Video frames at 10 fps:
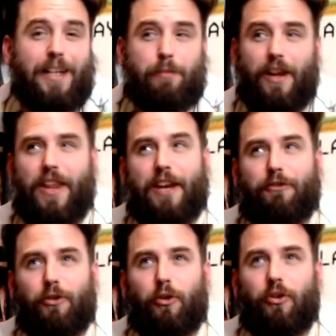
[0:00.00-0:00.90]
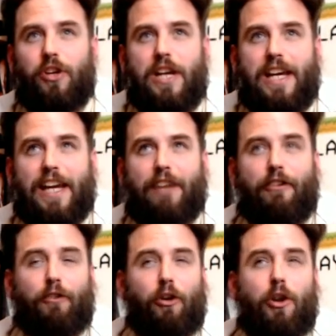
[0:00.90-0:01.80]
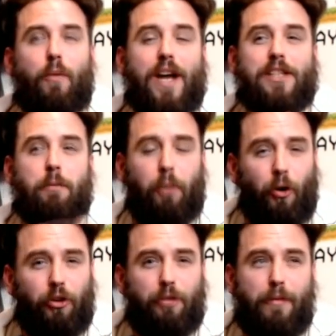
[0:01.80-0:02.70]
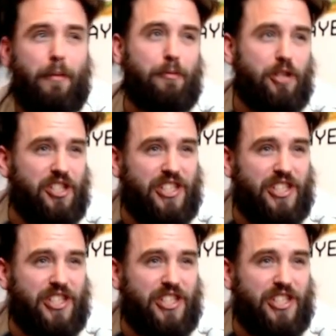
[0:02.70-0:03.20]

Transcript: But then I thought, if I've got nowhere to put them and I'm just